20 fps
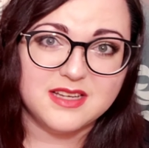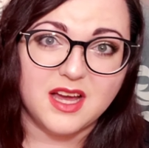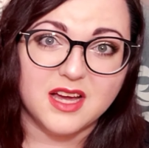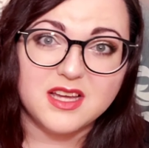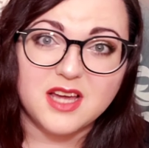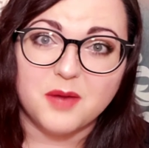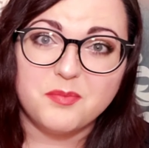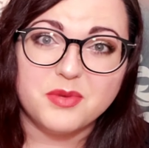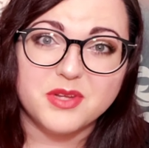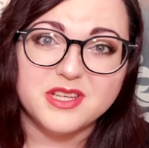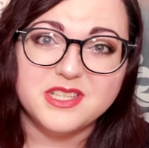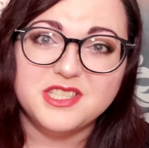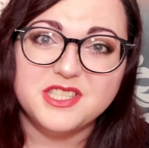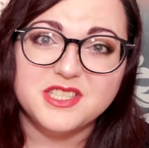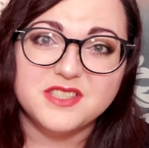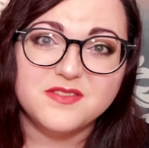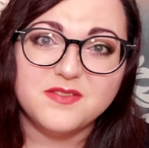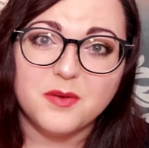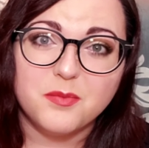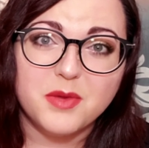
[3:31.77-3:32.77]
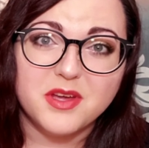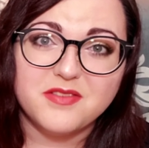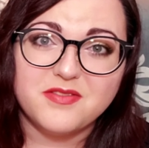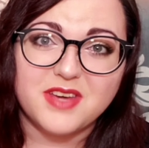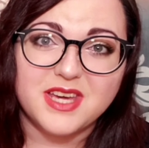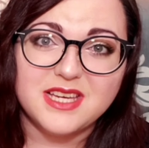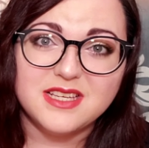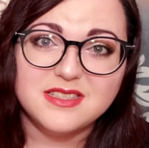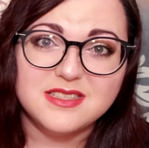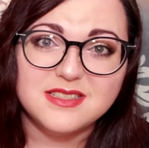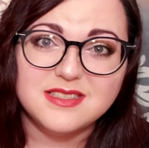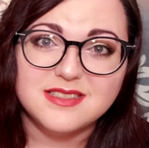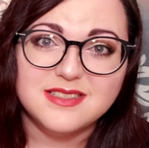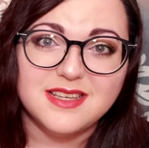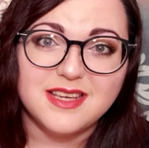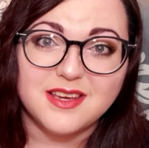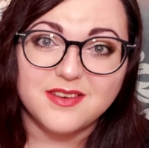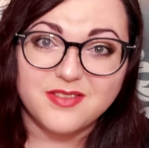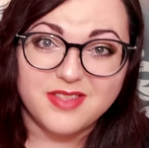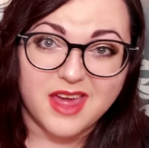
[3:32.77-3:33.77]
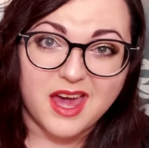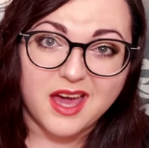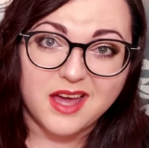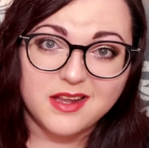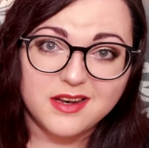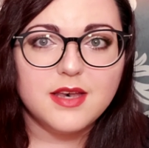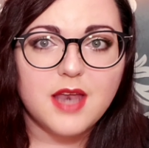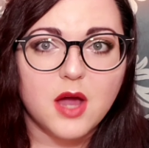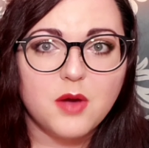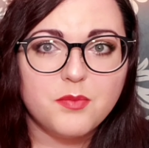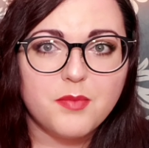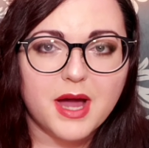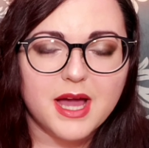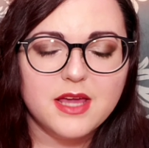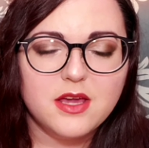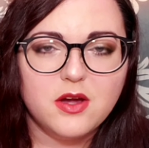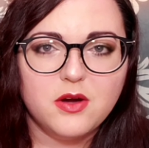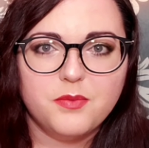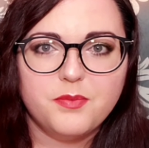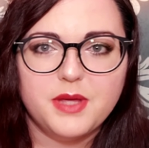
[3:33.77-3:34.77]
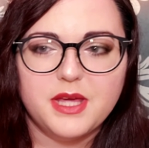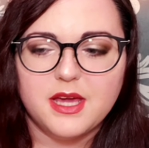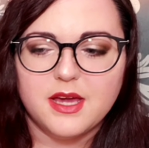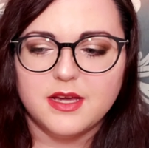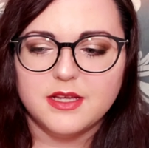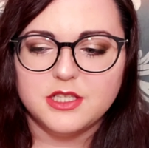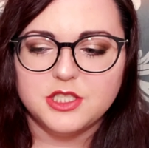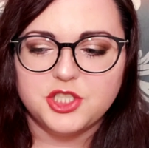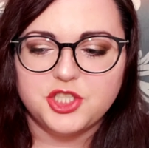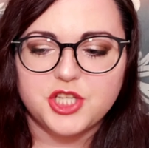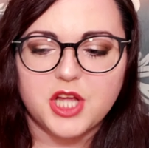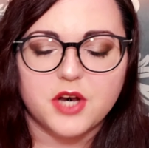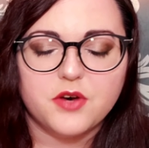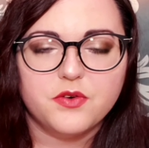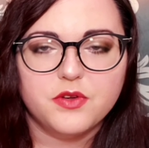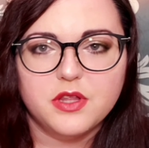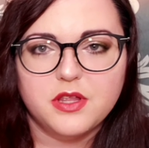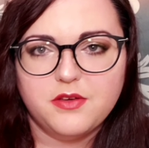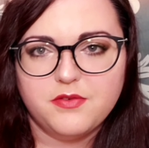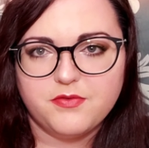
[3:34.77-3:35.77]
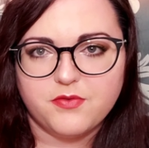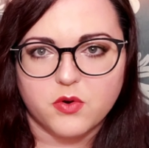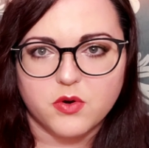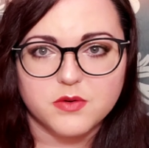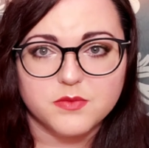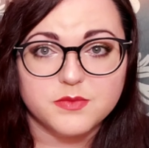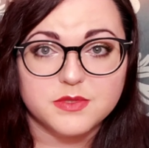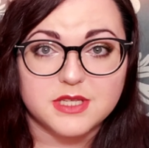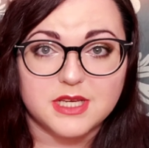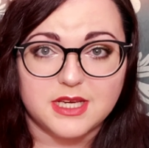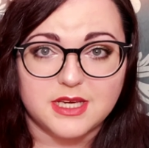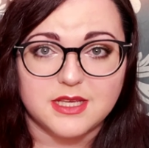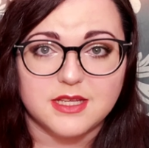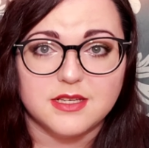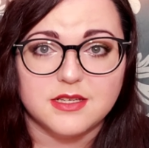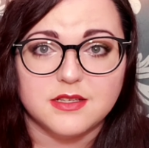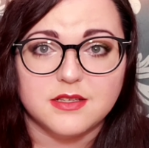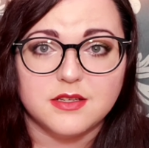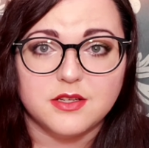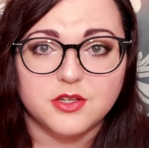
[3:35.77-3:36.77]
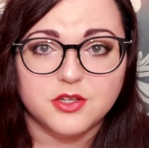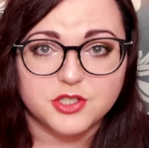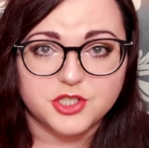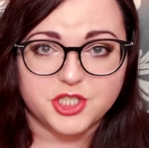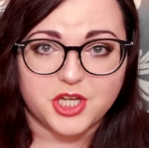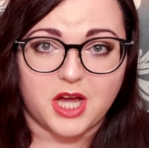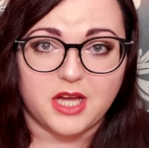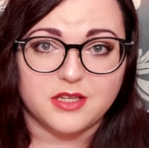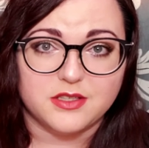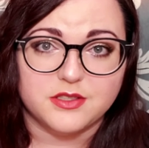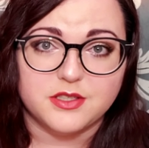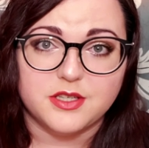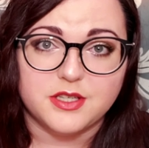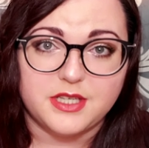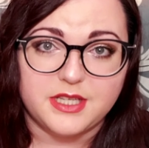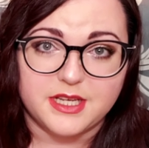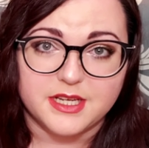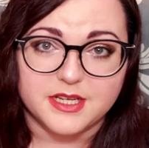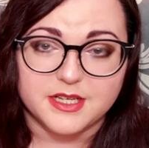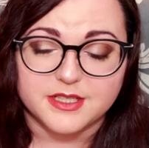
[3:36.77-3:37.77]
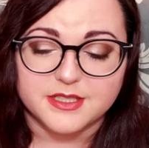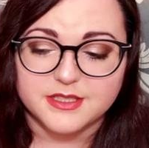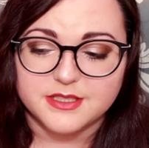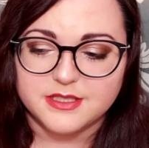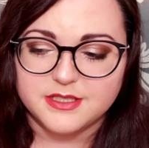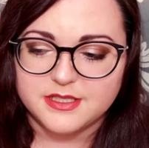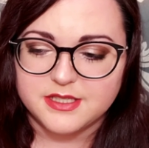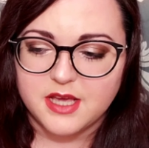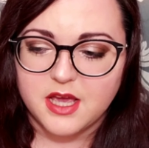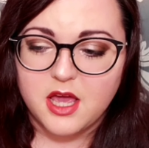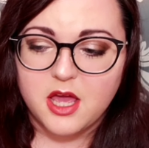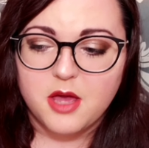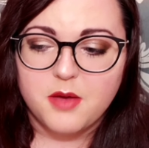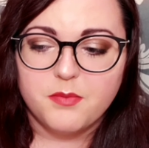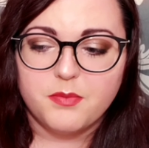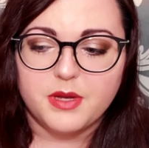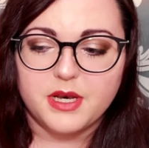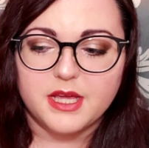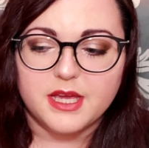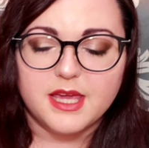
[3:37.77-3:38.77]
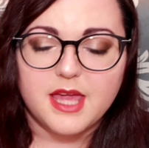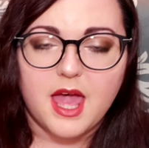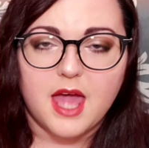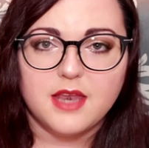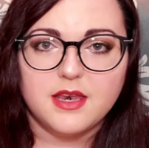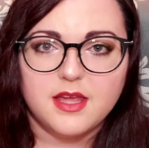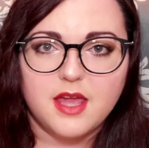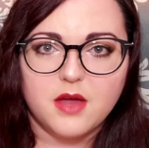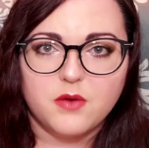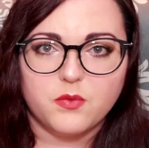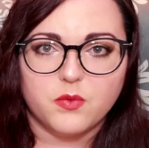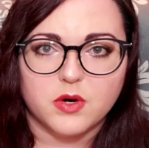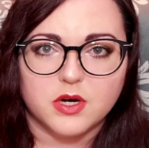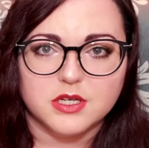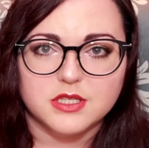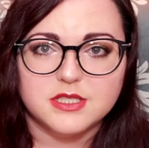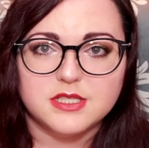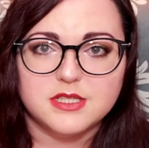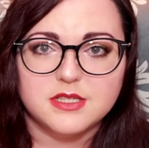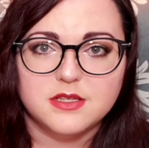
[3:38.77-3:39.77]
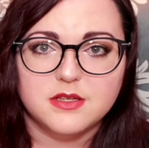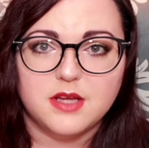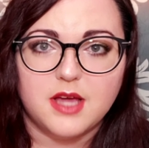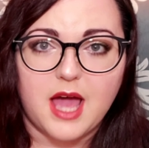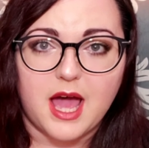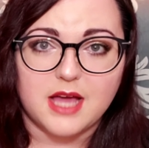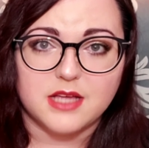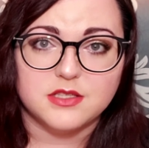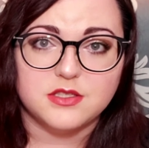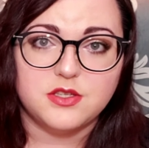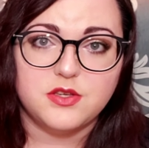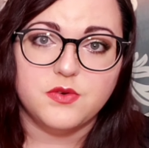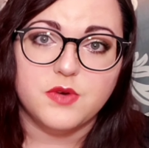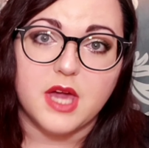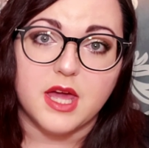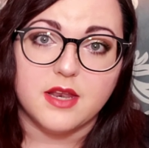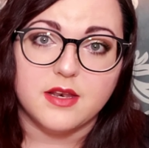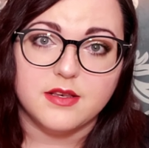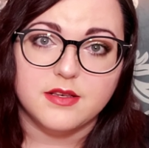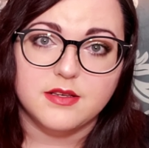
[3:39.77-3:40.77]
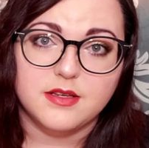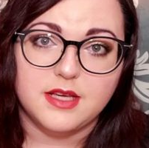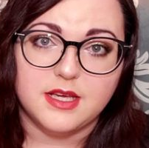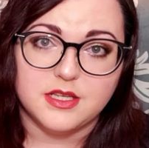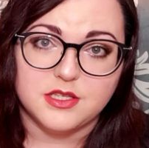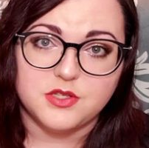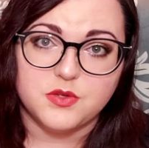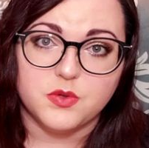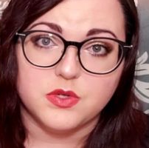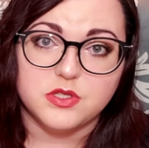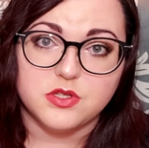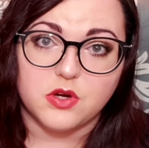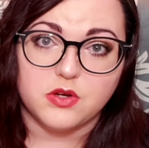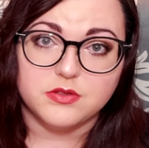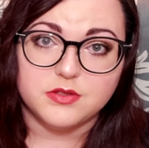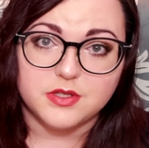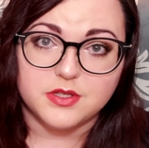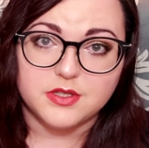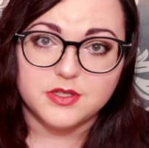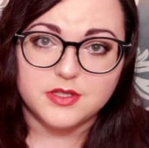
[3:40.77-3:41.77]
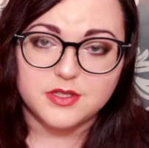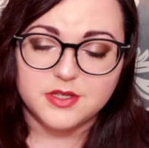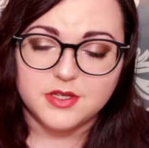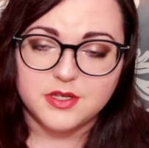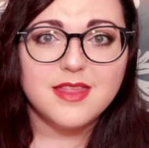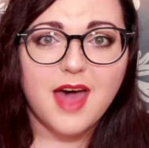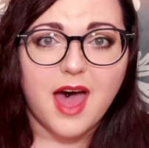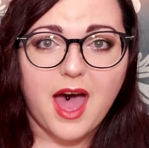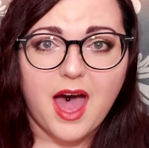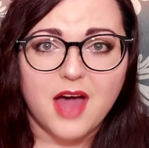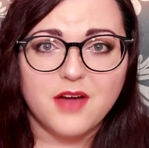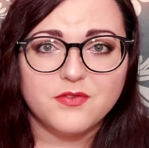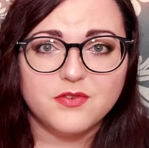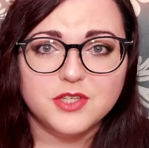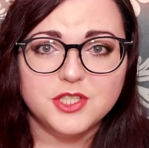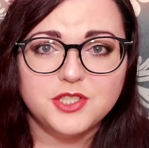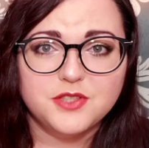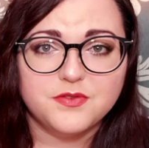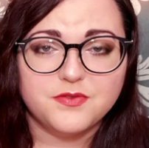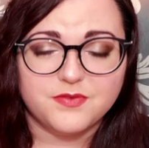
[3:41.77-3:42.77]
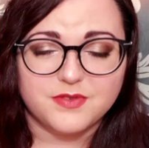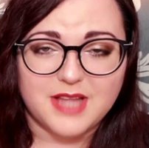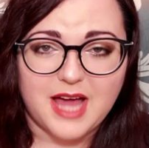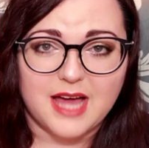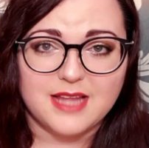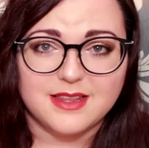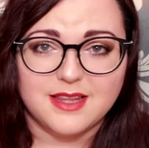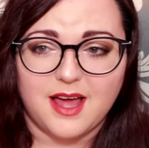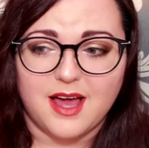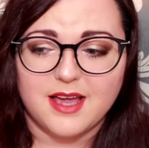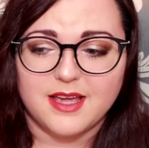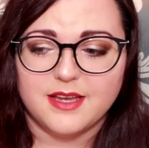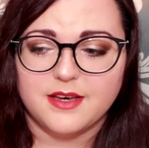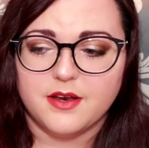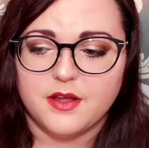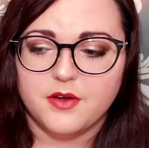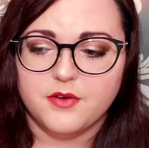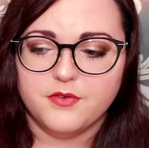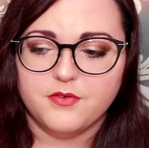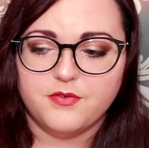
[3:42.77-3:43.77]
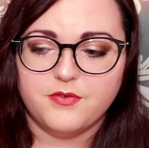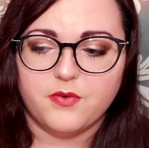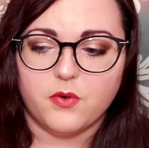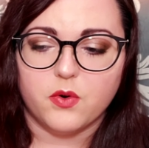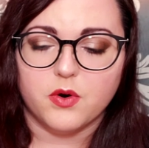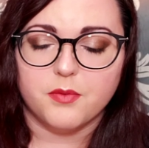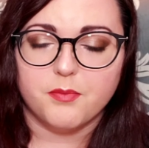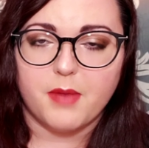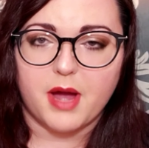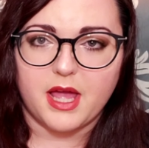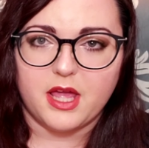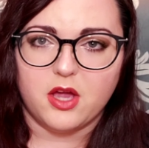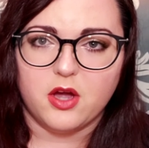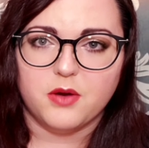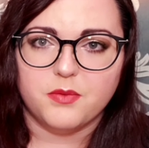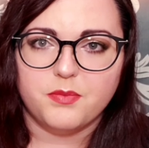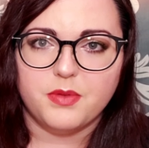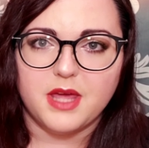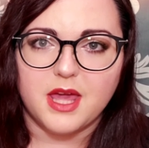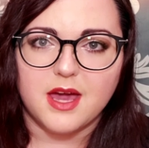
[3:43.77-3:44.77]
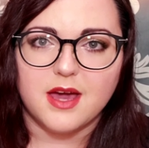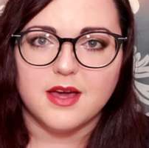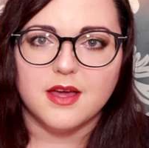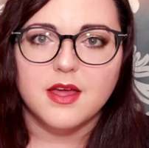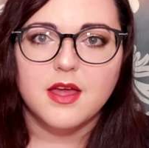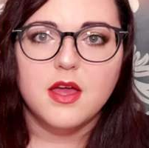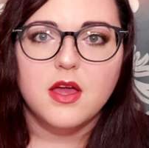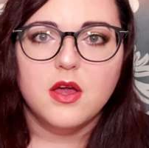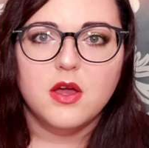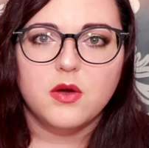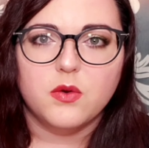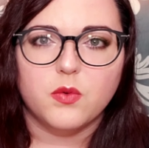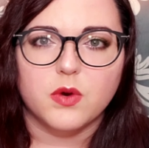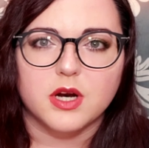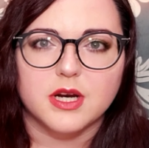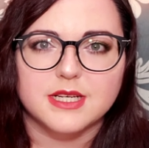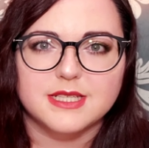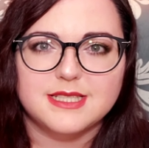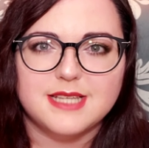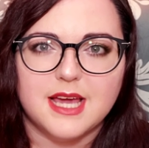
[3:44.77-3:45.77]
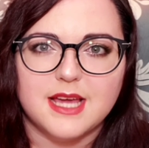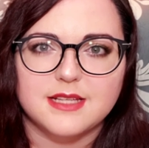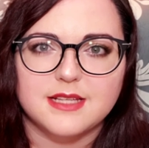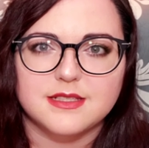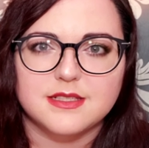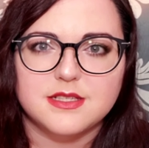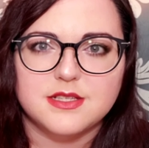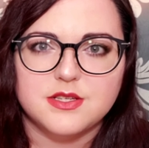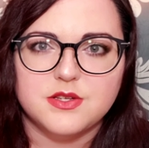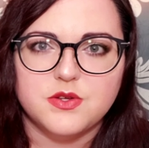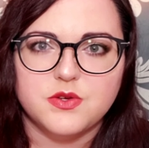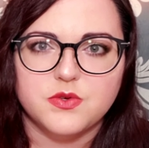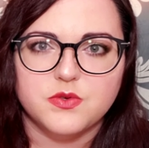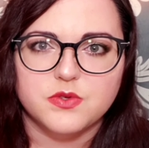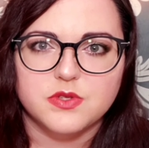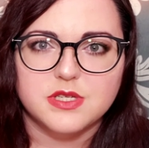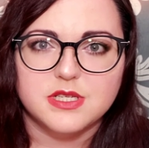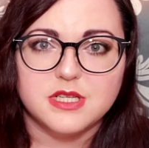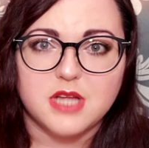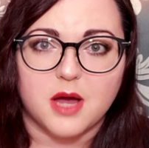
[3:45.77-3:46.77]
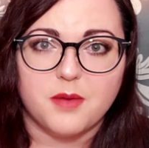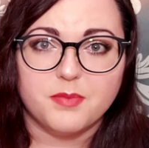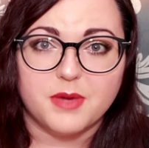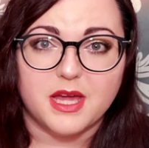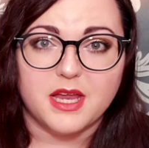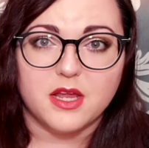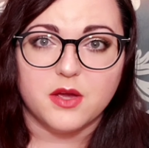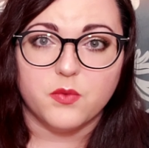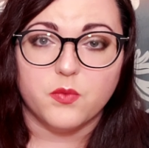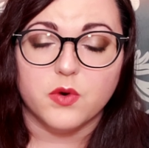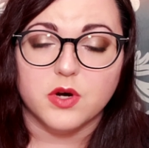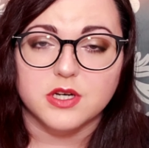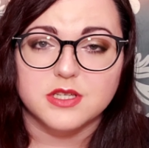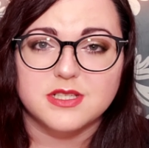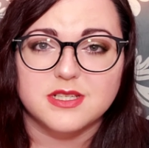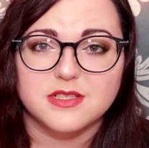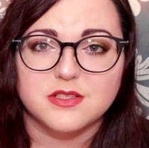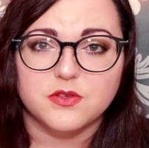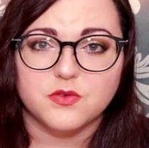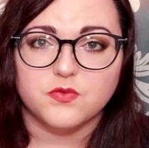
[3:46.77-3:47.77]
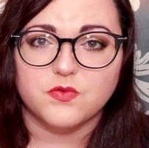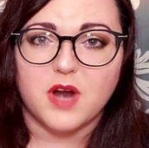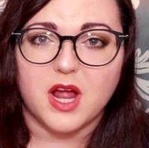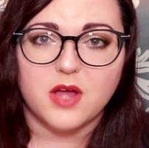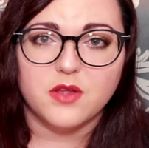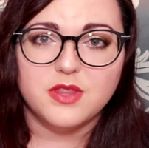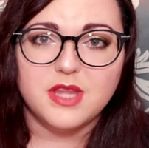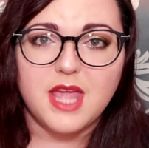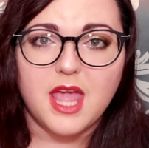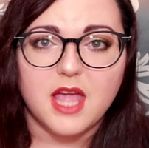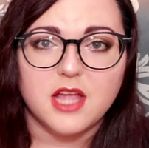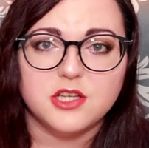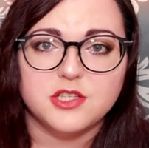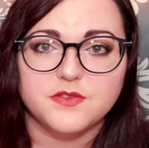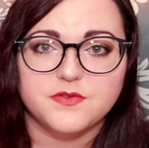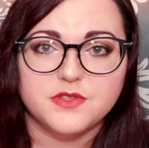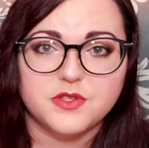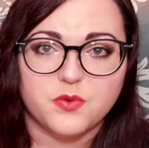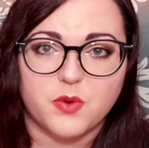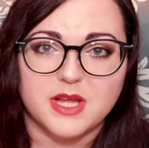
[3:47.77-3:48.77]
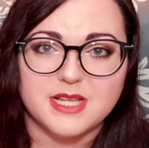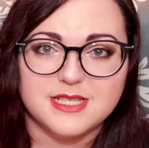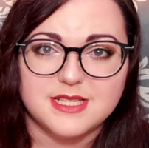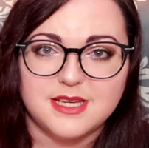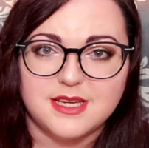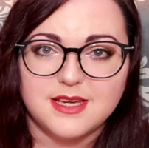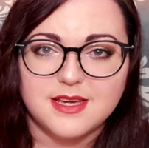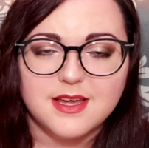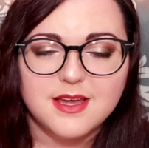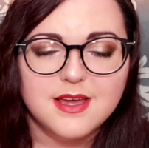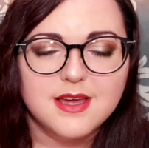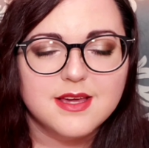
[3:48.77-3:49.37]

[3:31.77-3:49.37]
a couple inches from my face, if that. Now, myopia generally forms in your childhood years, but it can get worse as you get into adulthood. The average flat line for myopia, where it tends to stop getting worse, is around the age of 20.